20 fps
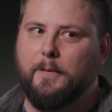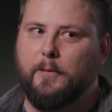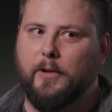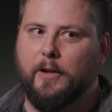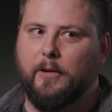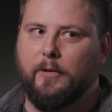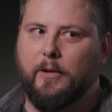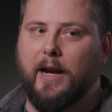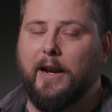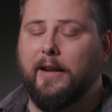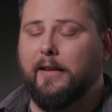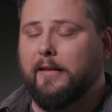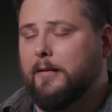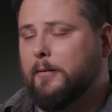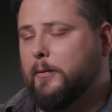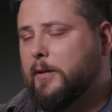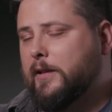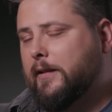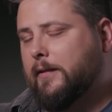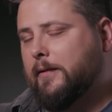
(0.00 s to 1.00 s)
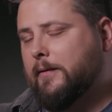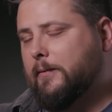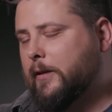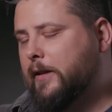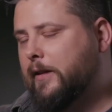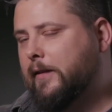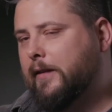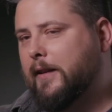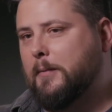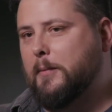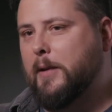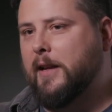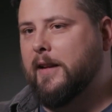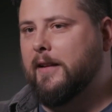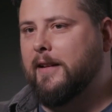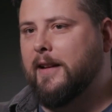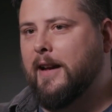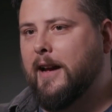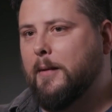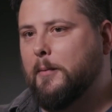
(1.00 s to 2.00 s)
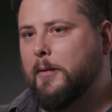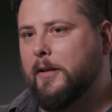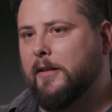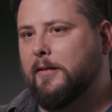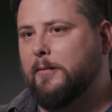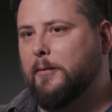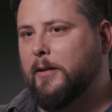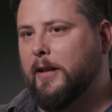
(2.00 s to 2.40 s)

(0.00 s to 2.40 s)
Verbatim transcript: you know, honestly, we just we just like making comics.